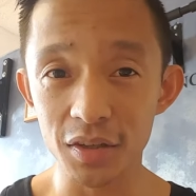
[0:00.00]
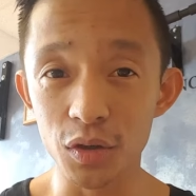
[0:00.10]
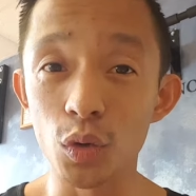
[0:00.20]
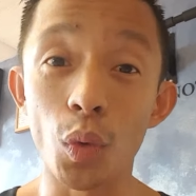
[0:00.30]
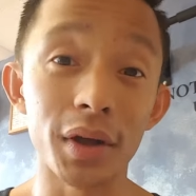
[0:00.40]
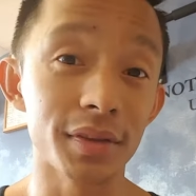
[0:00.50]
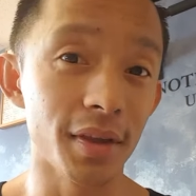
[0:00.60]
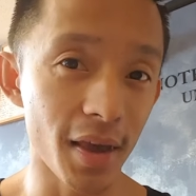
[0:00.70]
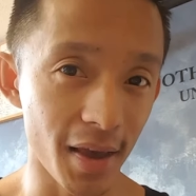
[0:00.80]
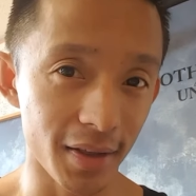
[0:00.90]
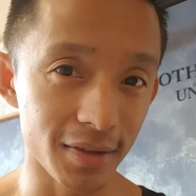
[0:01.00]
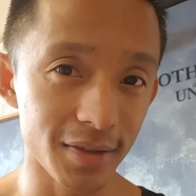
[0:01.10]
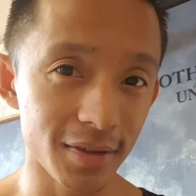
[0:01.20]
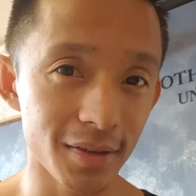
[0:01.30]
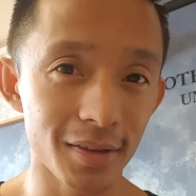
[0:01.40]
You want
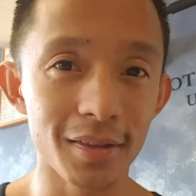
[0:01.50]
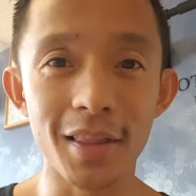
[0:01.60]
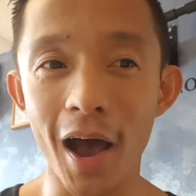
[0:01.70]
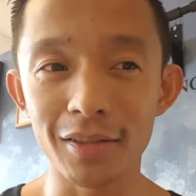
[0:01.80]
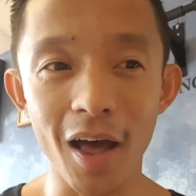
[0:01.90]
gains, not